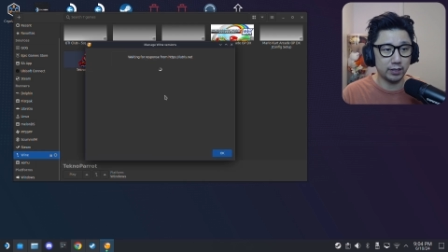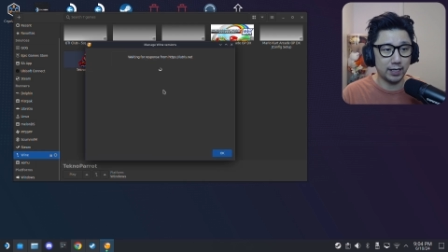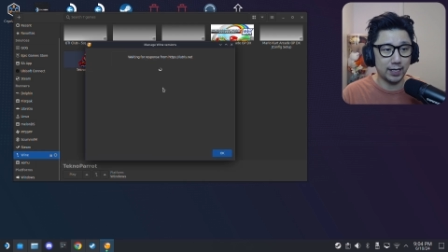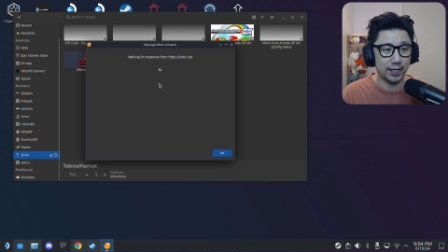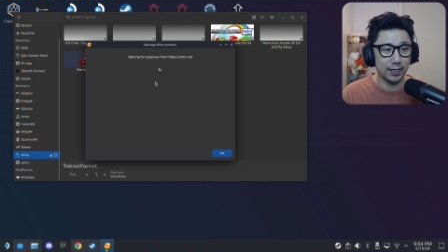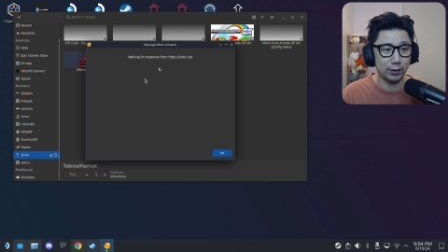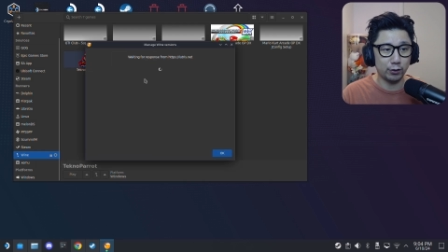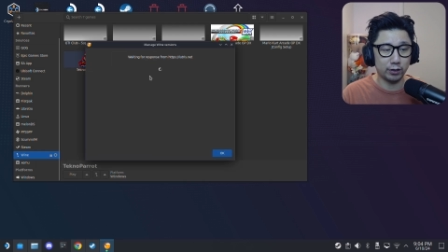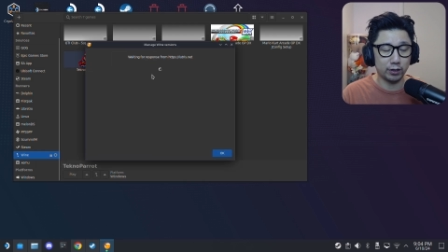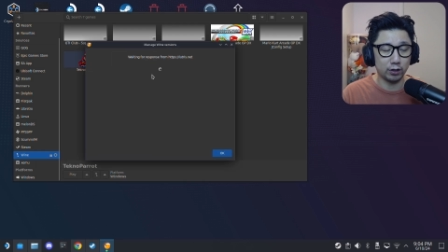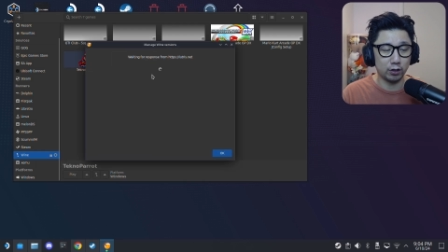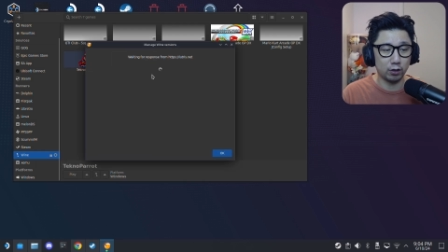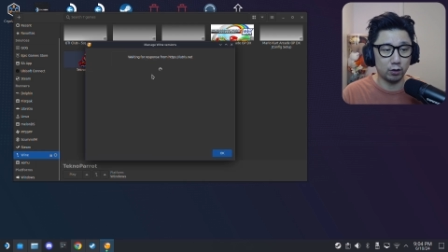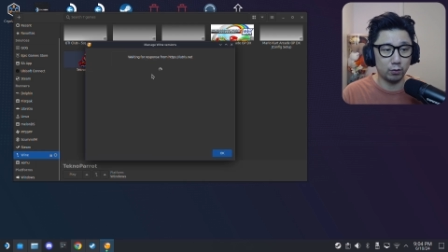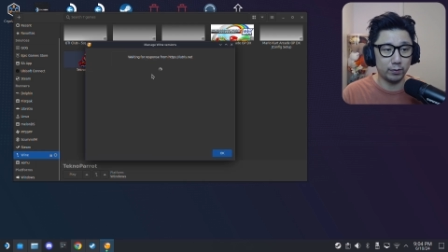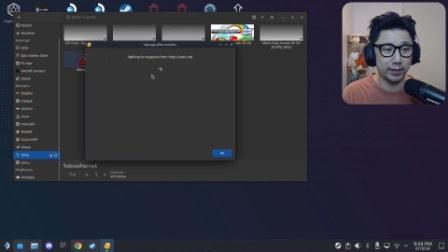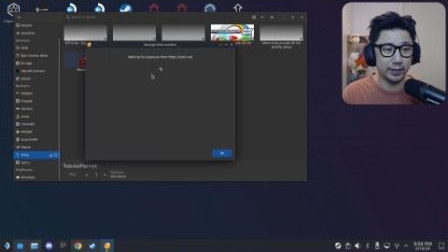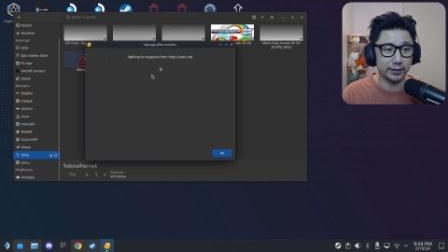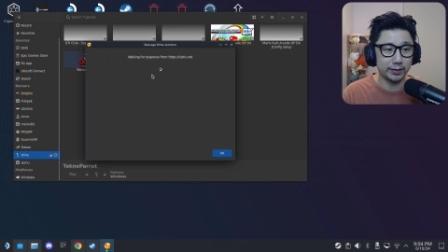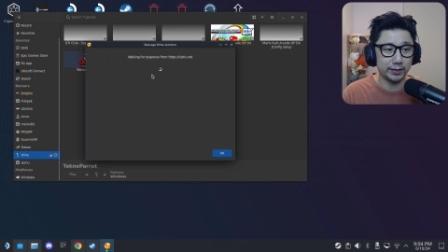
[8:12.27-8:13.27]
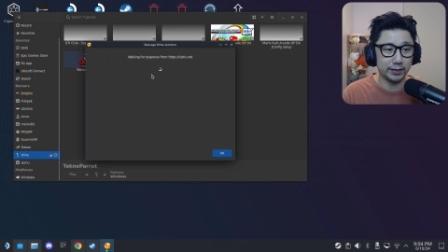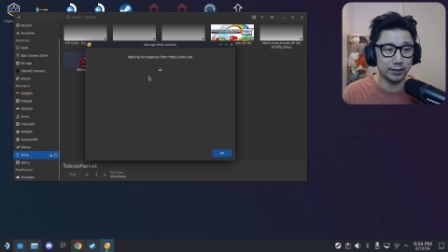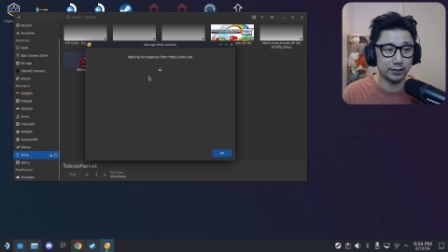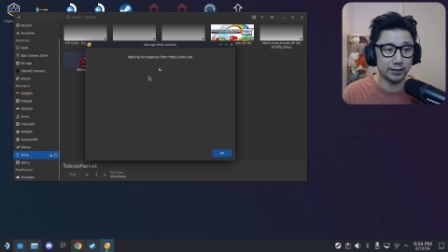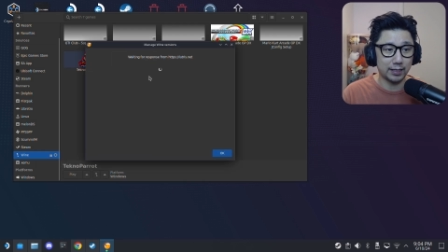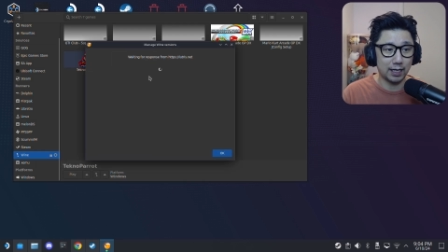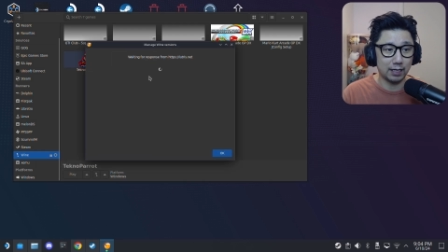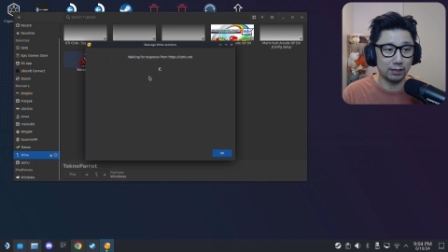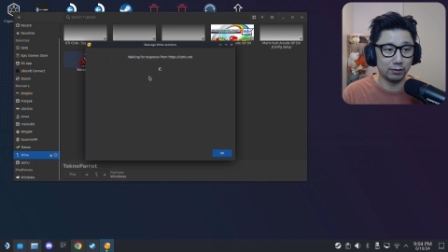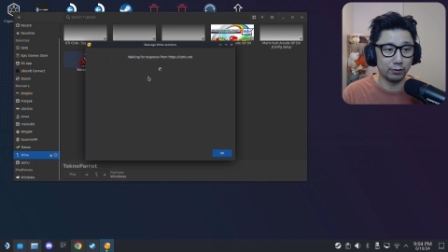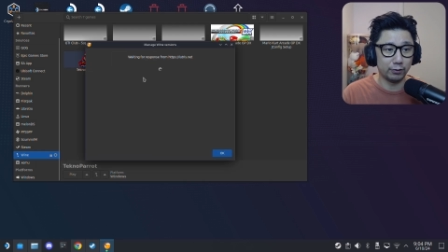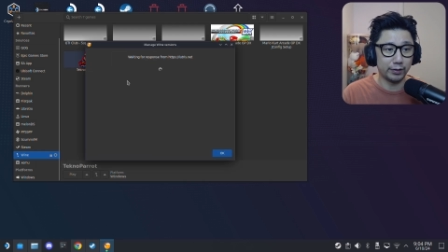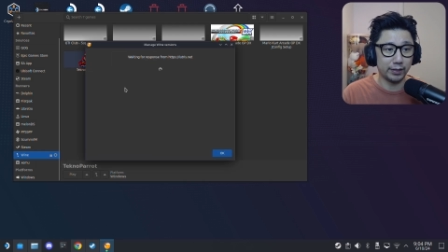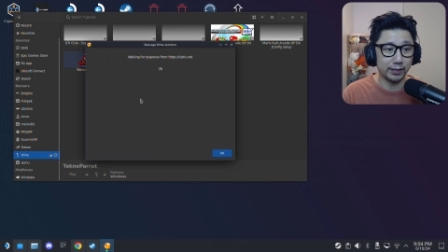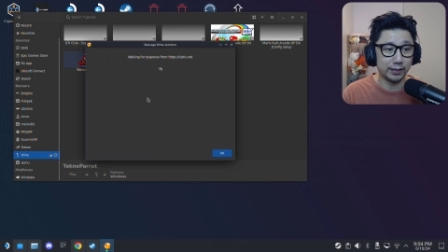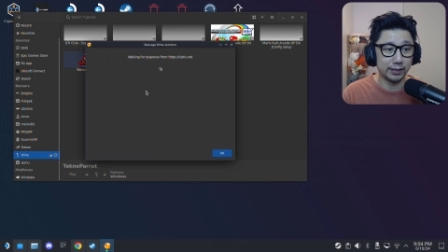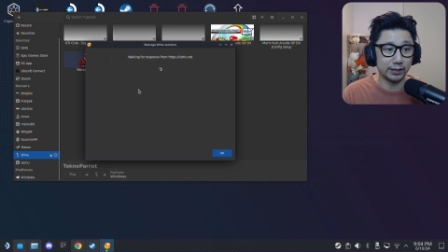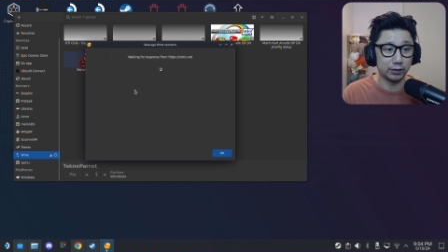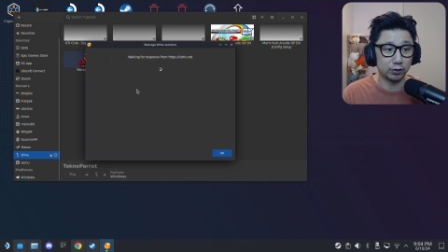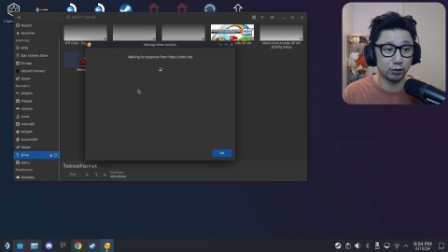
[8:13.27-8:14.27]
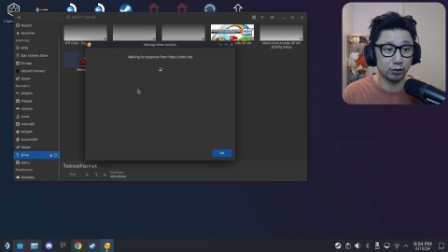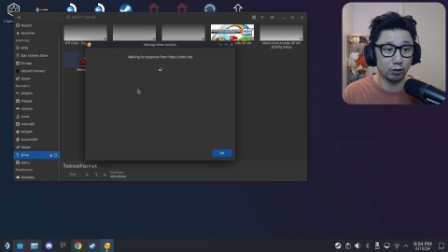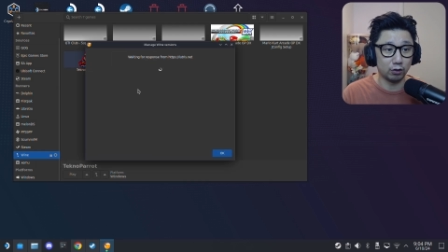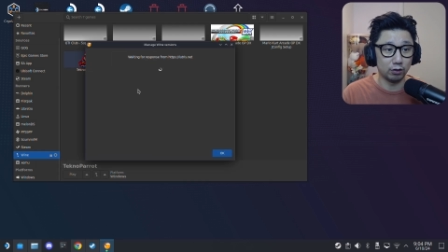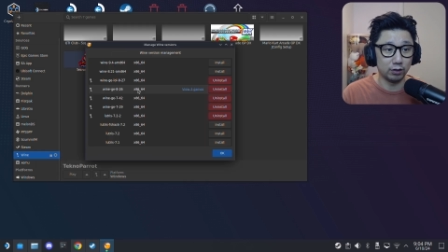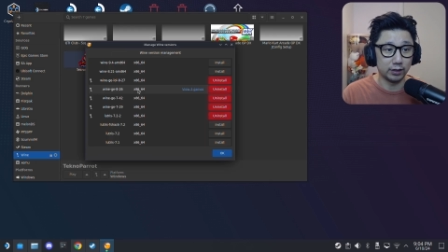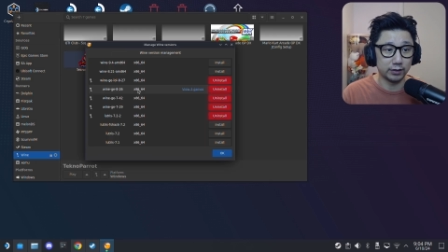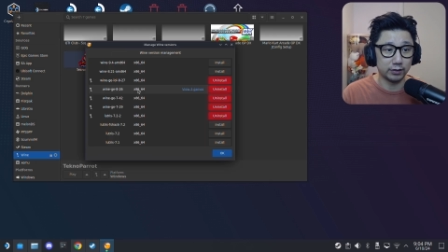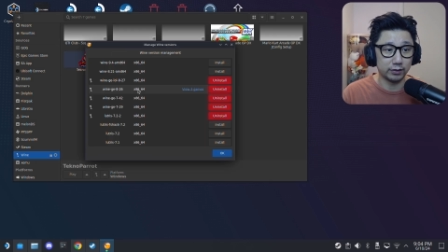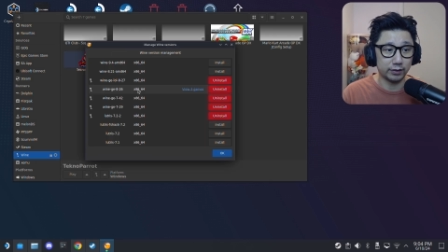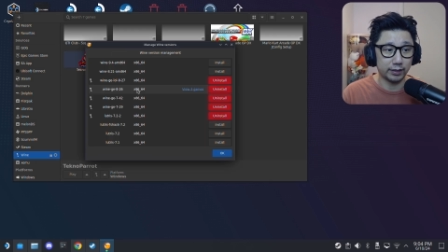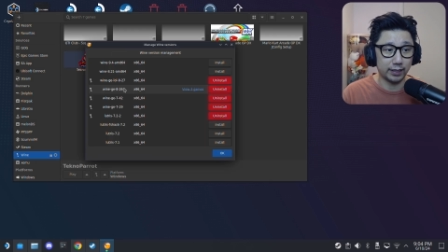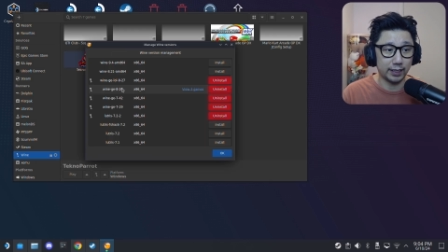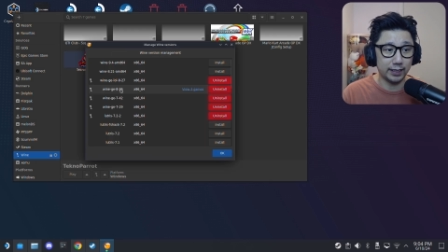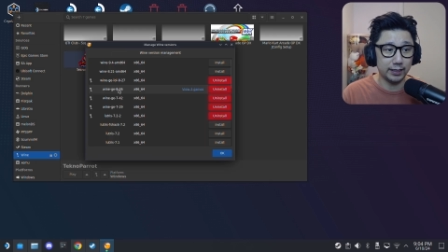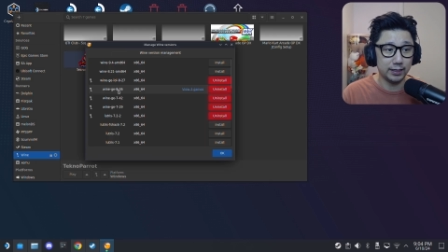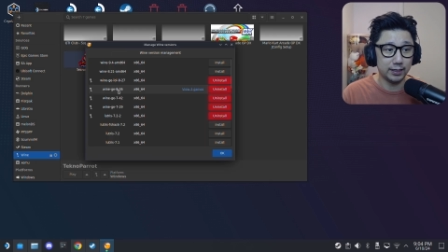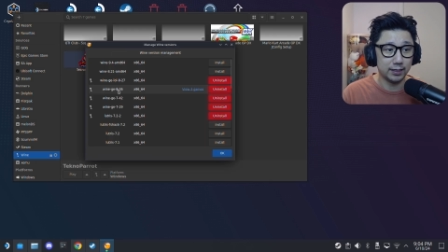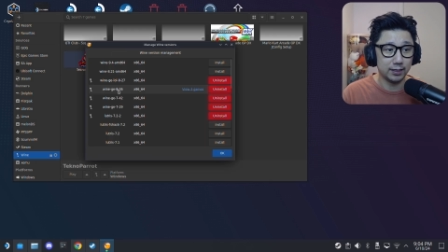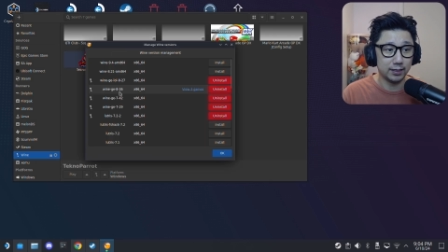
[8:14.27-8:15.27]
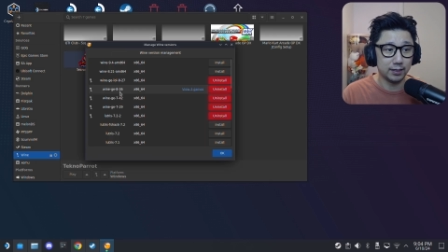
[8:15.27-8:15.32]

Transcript: and you can always download and install it okay